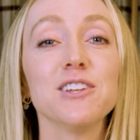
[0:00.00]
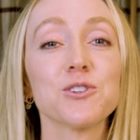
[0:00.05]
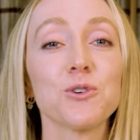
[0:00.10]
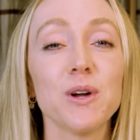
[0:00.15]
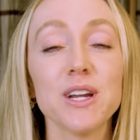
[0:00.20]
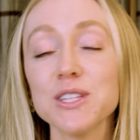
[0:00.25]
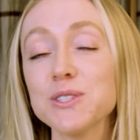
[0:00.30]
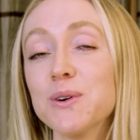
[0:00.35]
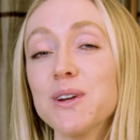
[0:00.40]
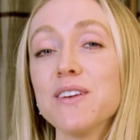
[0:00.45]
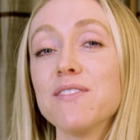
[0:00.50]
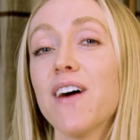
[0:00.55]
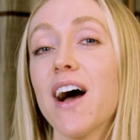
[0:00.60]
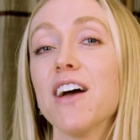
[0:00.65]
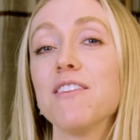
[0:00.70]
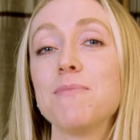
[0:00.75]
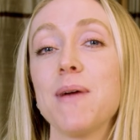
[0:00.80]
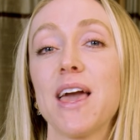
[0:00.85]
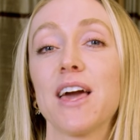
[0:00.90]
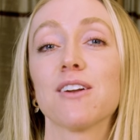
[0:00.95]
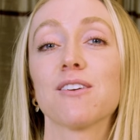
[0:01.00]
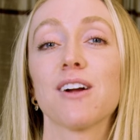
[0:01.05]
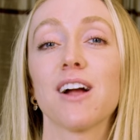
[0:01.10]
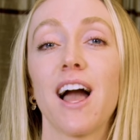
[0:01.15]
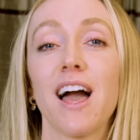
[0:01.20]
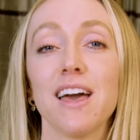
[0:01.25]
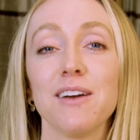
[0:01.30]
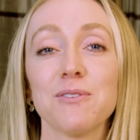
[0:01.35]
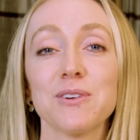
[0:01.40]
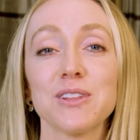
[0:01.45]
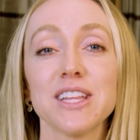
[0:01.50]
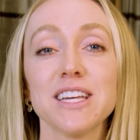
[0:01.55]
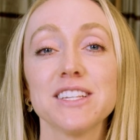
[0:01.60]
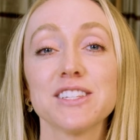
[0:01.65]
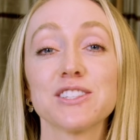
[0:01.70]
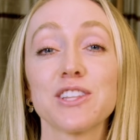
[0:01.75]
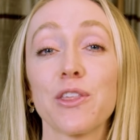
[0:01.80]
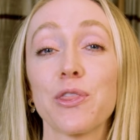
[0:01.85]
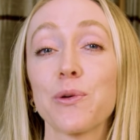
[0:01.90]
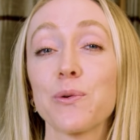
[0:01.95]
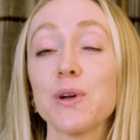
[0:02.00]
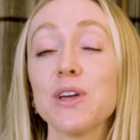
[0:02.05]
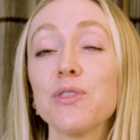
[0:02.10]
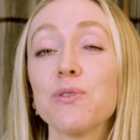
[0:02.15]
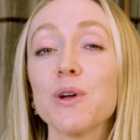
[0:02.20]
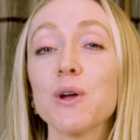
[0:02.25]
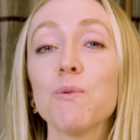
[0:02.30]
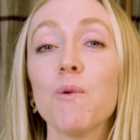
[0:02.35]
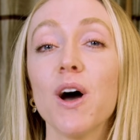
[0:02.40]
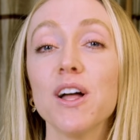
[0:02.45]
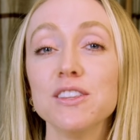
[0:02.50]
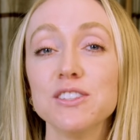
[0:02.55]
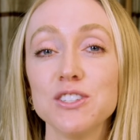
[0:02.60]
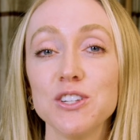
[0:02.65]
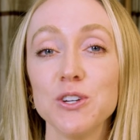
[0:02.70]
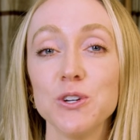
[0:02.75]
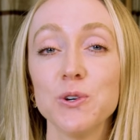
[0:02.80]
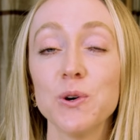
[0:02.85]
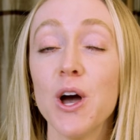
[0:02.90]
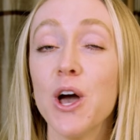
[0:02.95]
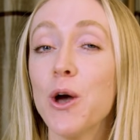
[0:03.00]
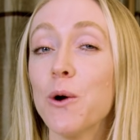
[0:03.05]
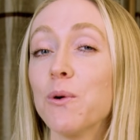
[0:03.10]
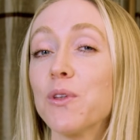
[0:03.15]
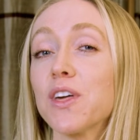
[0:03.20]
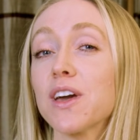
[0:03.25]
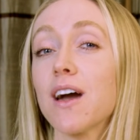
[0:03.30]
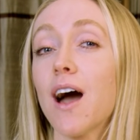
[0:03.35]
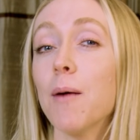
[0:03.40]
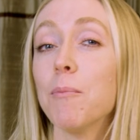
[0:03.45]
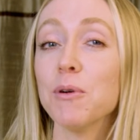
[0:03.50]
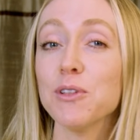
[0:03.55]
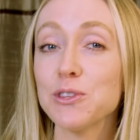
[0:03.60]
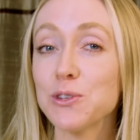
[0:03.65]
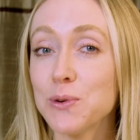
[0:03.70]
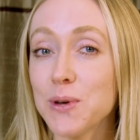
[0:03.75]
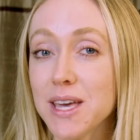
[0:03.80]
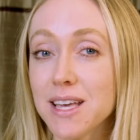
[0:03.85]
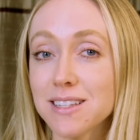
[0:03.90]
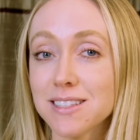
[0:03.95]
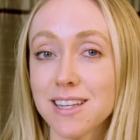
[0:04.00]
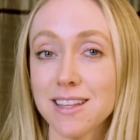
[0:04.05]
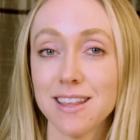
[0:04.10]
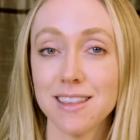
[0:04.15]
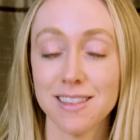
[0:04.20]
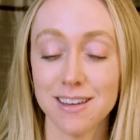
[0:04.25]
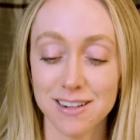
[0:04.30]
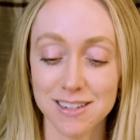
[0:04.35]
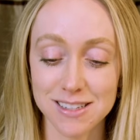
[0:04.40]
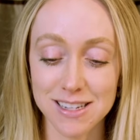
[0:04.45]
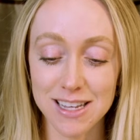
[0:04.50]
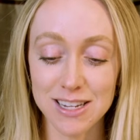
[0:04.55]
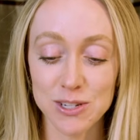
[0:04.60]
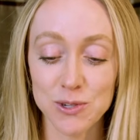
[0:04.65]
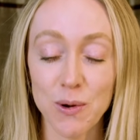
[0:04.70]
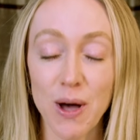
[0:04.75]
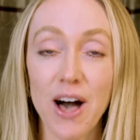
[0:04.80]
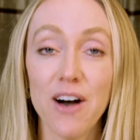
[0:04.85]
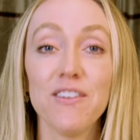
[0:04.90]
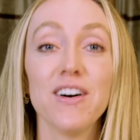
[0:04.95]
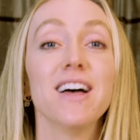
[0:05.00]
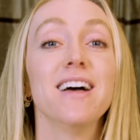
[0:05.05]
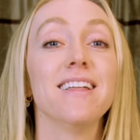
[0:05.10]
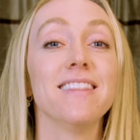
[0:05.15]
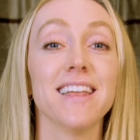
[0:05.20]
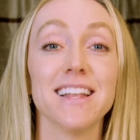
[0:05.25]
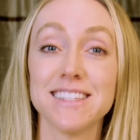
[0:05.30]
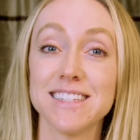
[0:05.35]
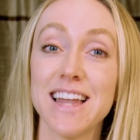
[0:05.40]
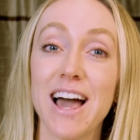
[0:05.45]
2025, Panerai released the 3312 with a couple tweaks to the 1312 that's